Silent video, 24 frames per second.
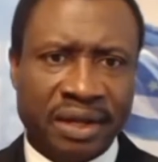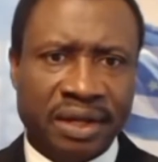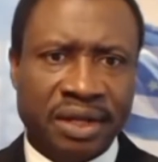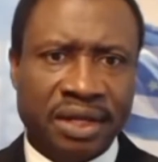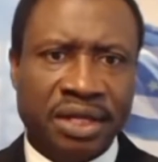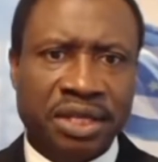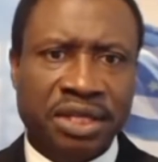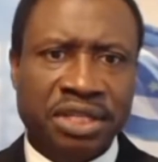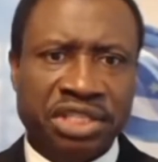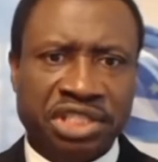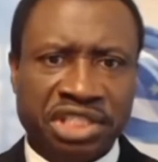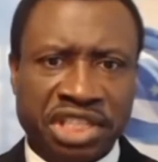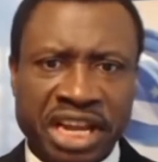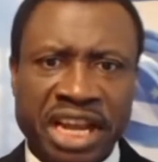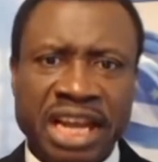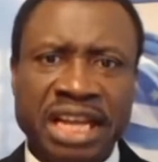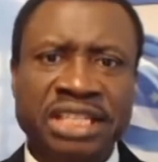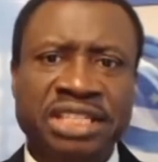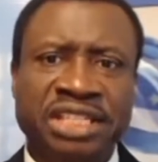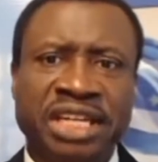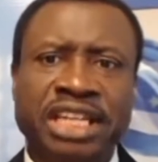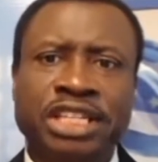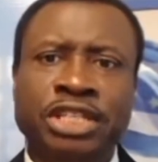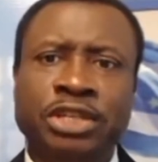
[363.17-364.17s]

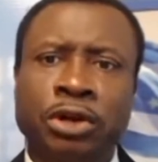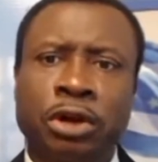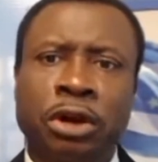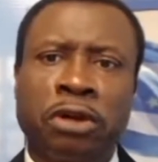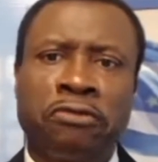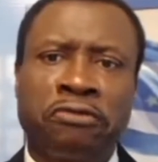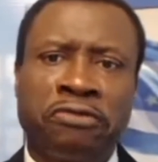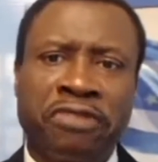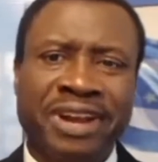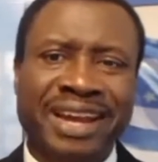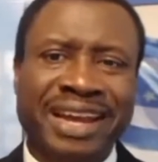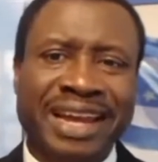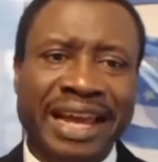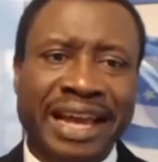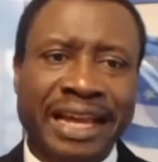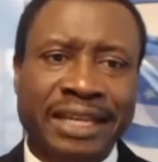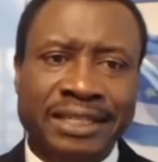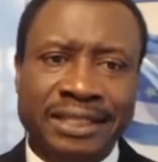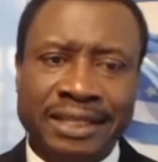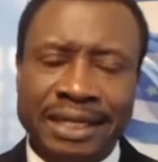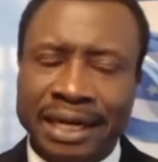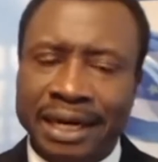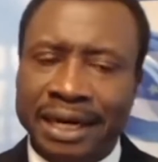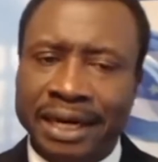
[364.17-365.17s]
since this conflict
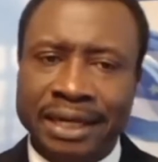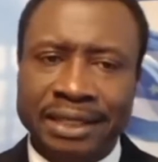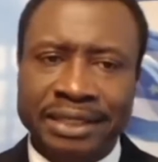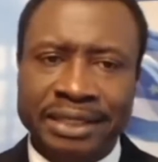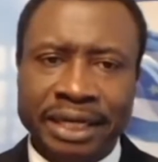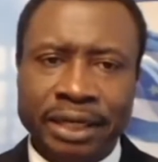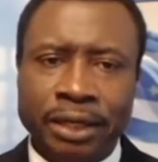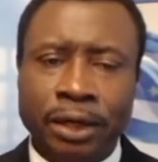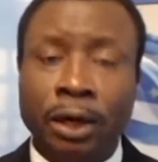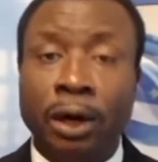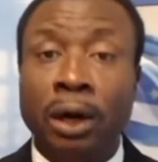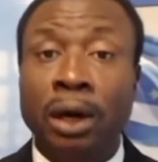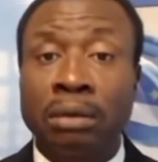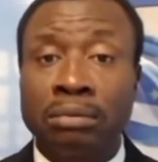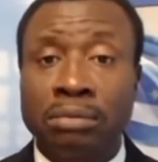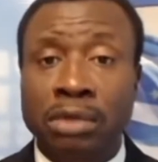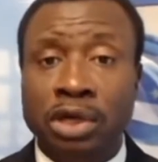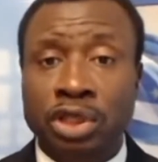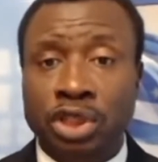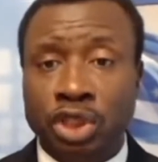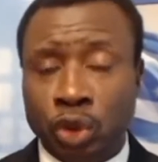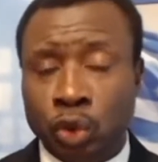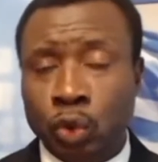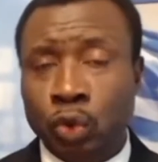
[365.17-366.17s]
escalated
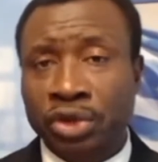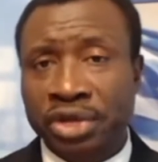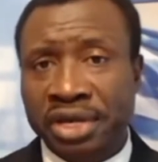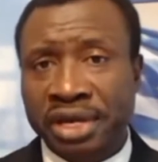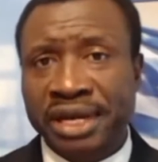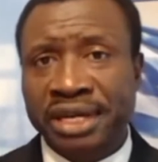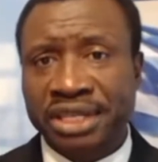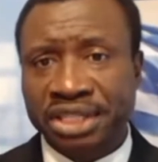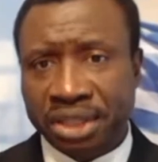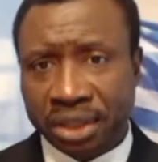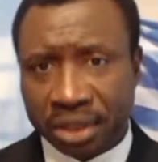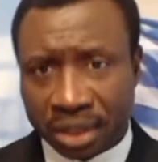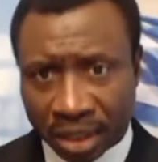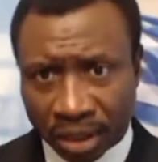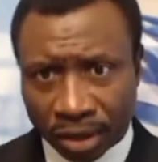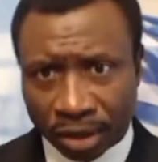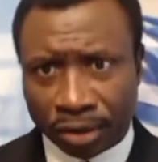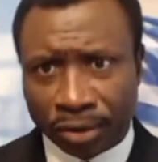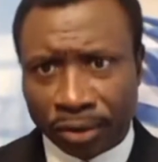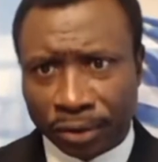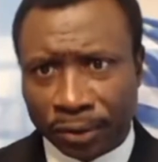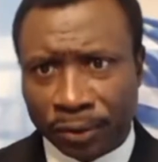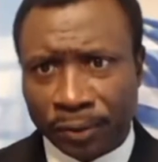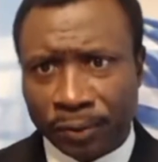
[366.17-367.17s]
almost 2 years
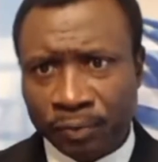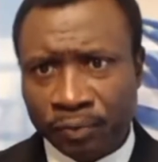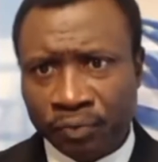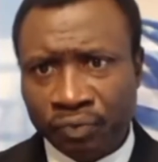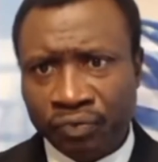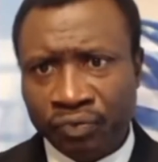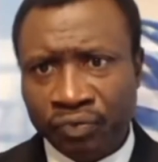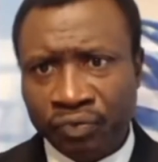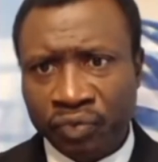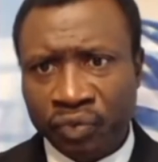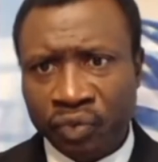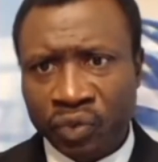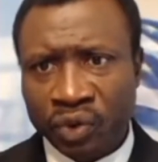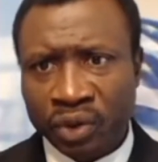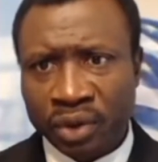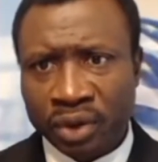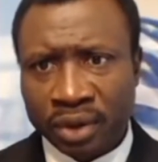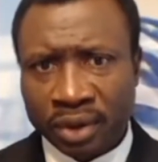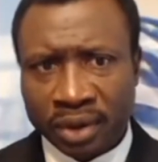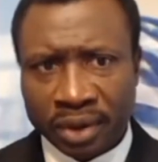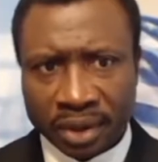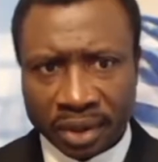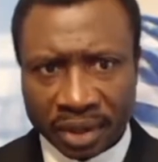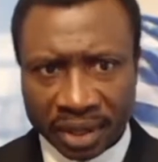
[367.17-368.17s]
ago.
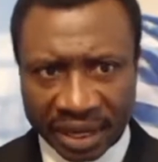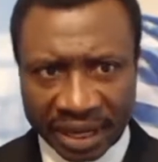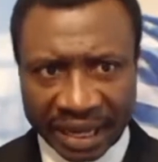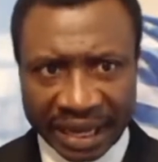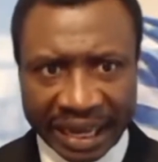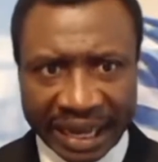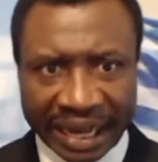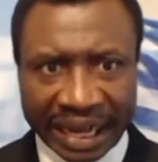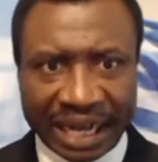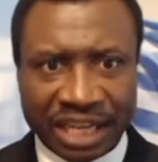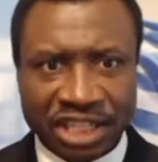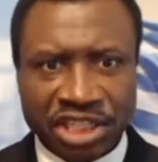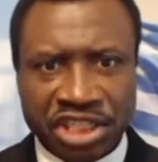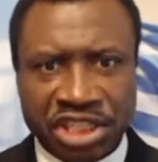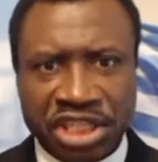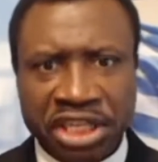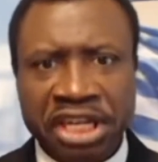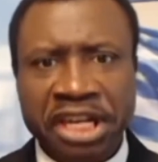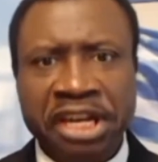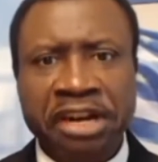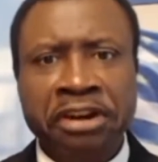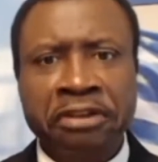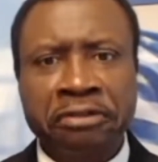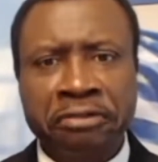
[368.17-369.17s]
They are
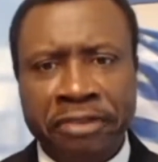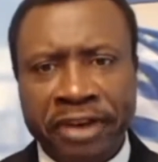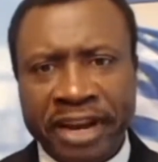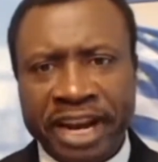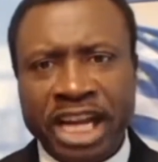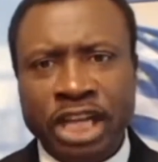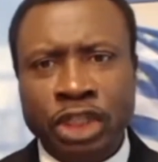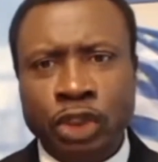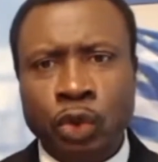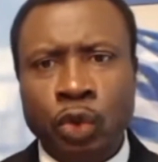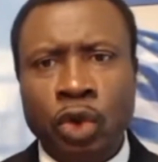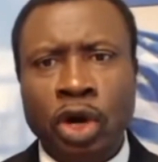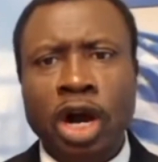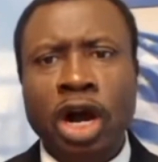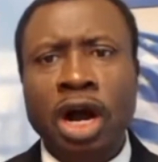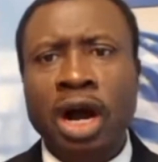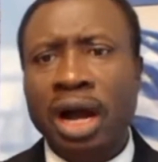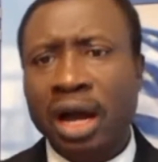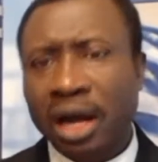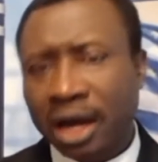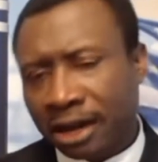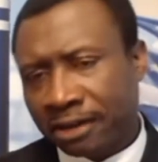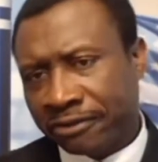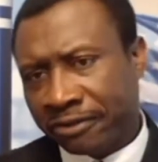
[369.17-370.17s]
still referring to
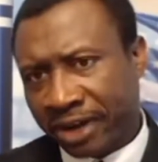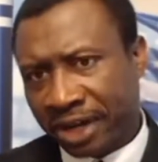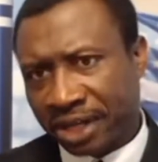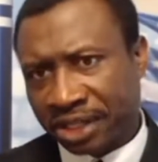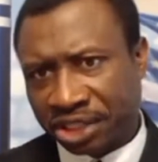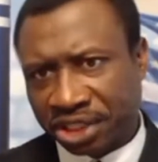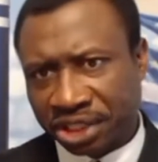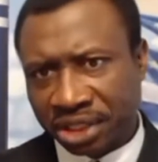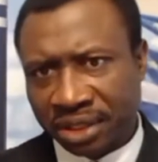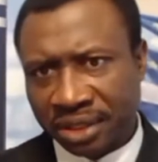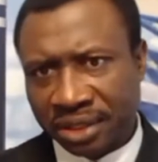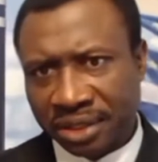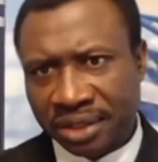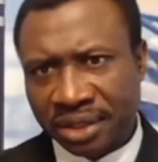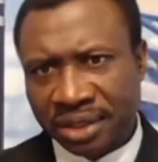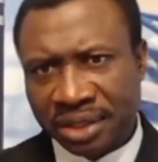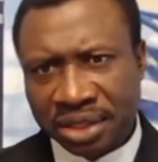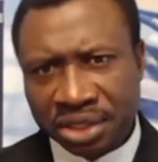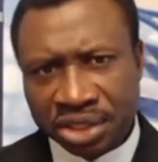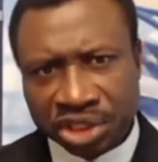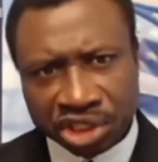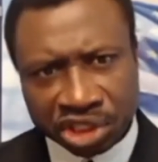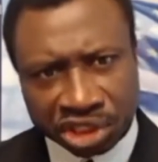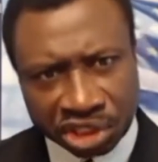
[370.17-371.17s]
all of us
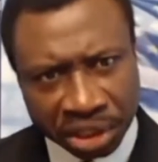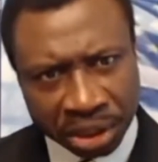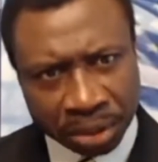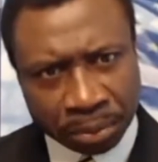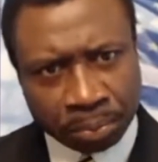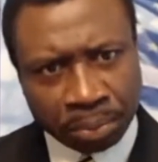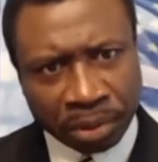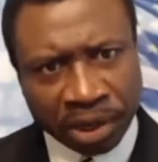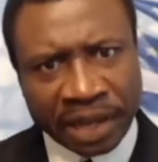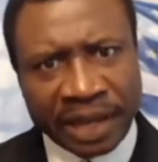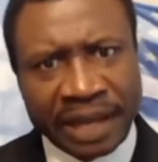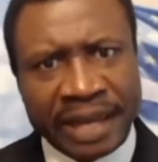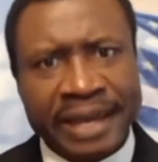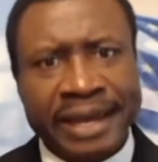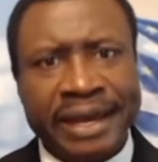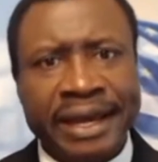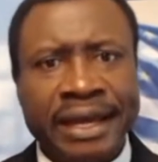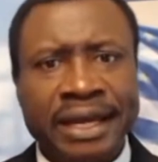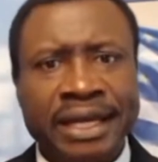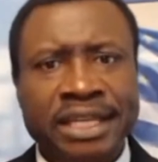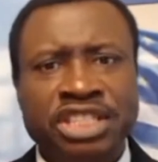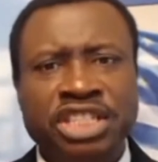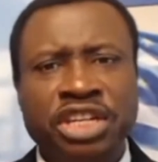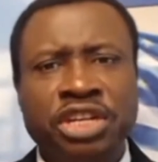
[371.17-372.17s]
simply
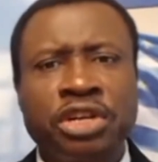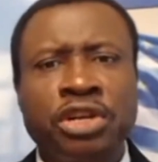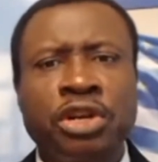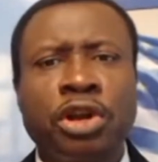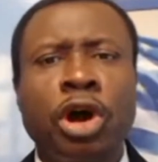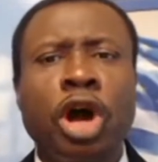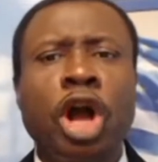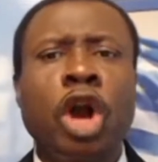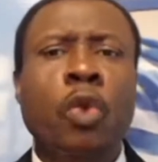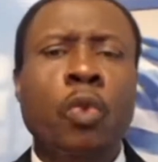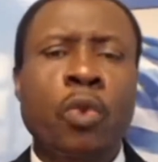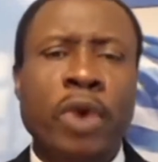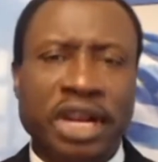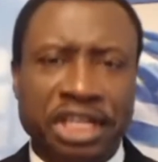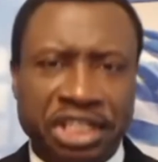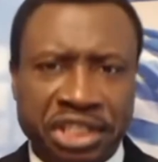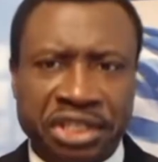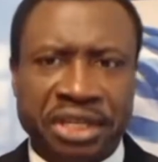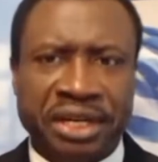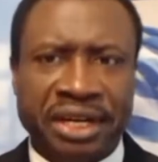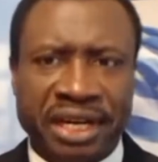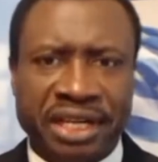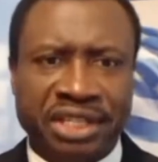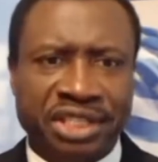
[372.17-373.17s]
as
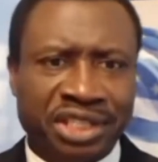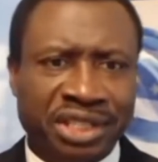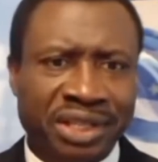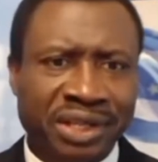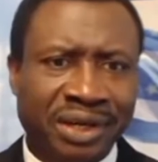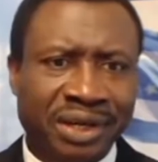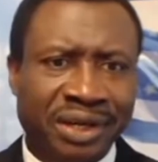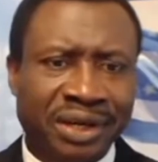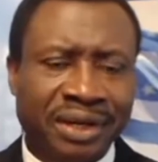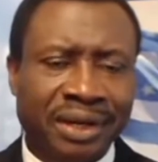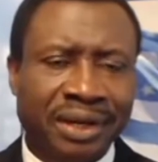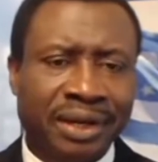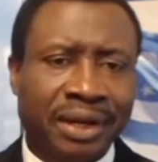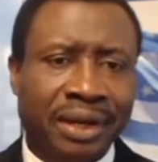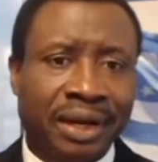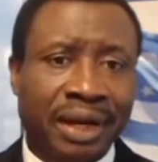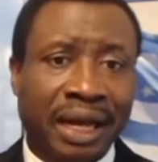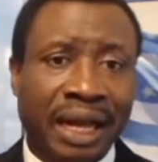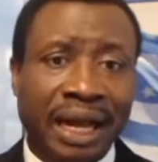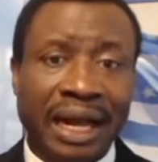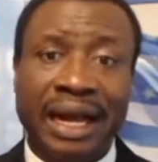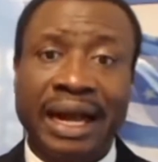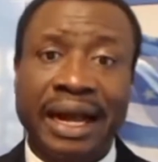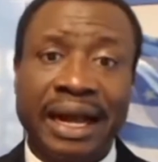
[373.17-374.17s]
Northwesterners
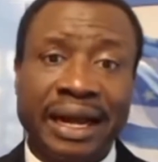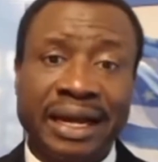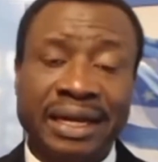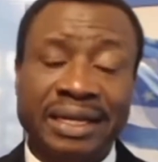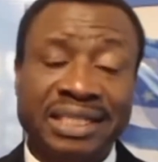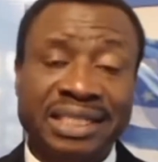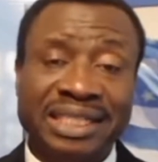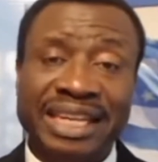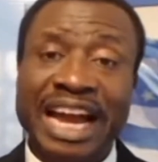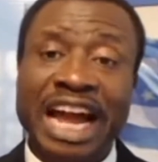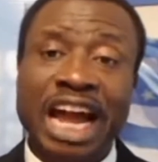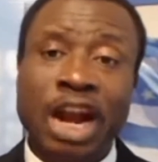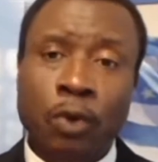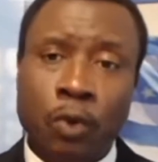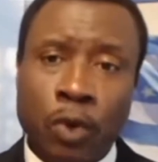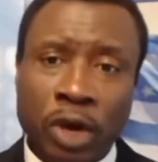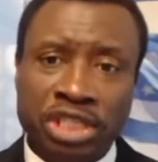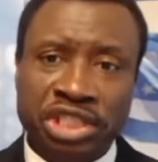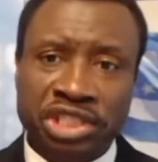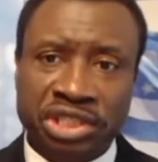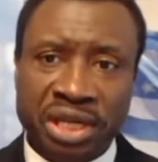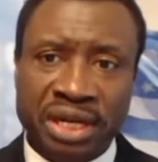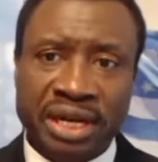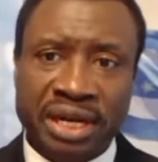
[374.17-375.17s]
and
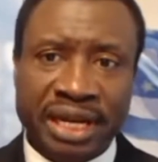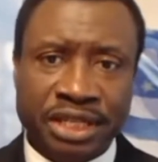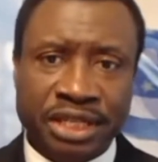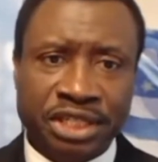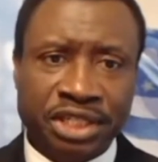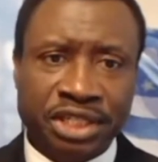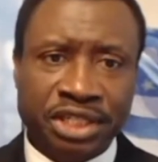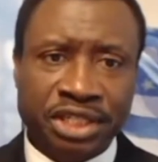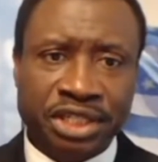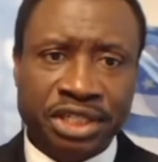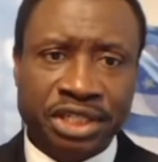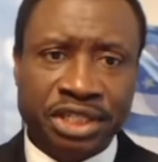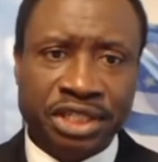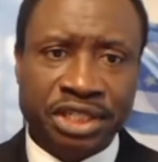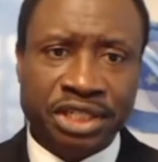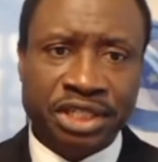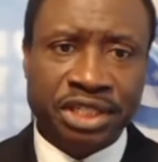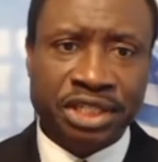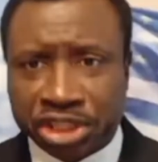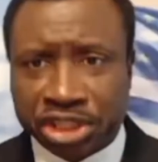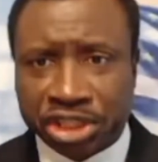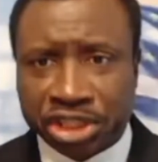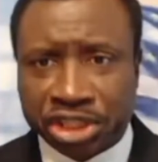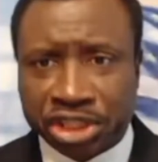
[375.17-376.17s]
Southwesterners,
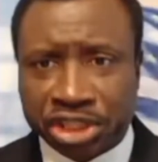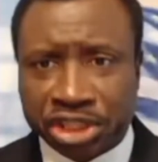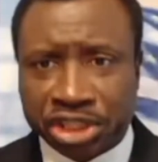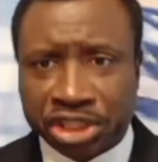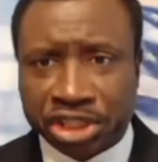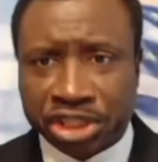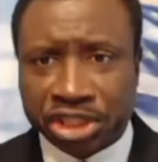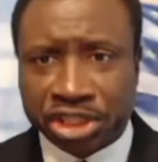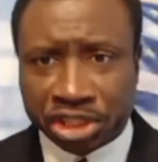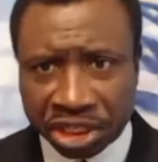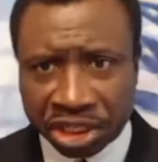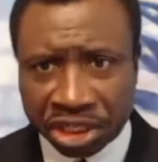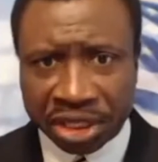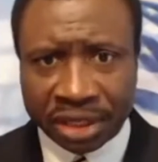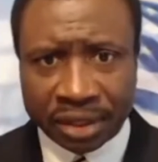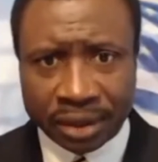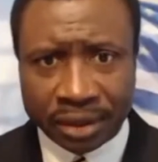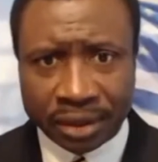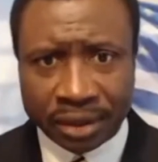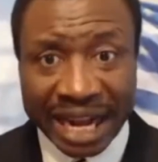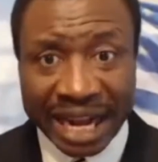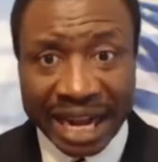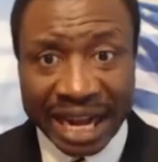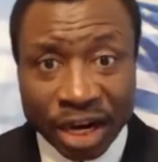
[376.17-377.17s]
or better
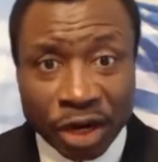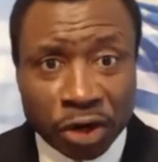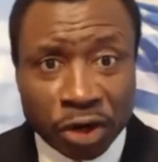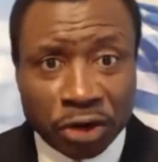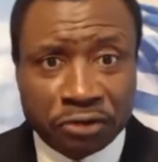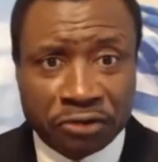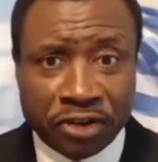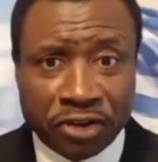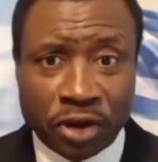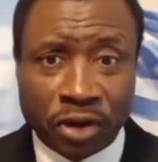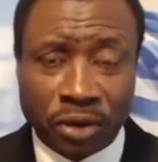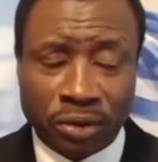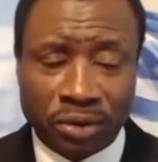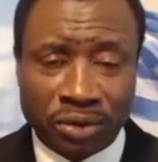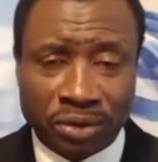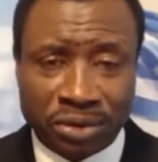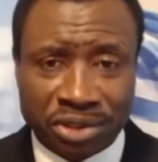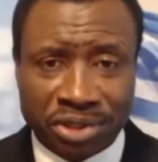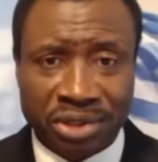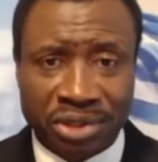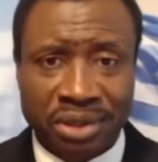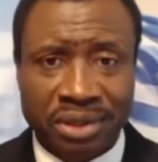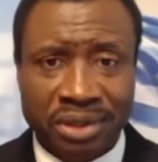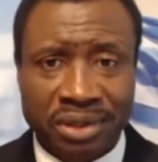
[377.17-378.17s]
still,
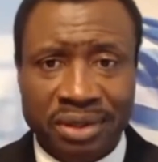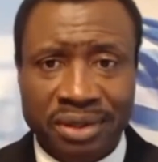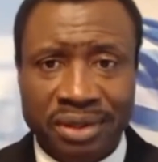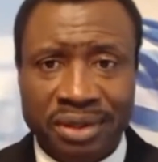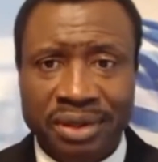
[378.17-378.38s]
Anglophones.